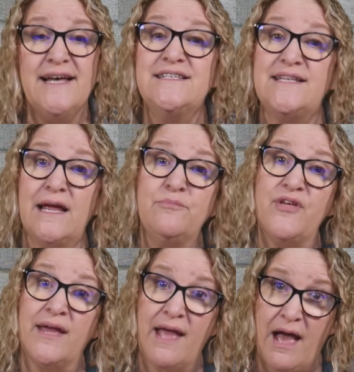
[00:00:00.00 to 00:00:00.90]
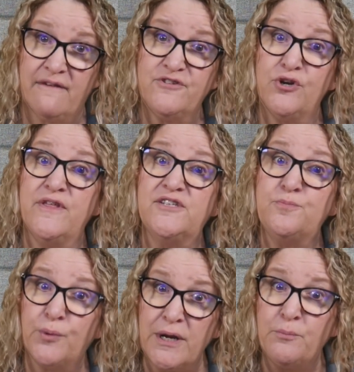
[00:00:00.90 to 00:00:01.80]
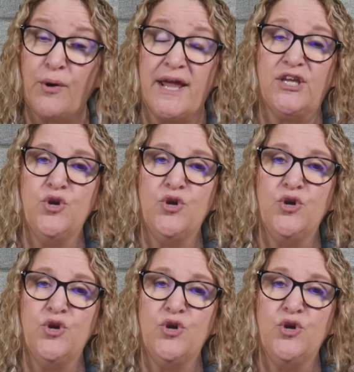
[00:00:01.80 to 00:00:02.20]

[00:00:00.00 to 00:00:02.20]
Same thing after the spring break.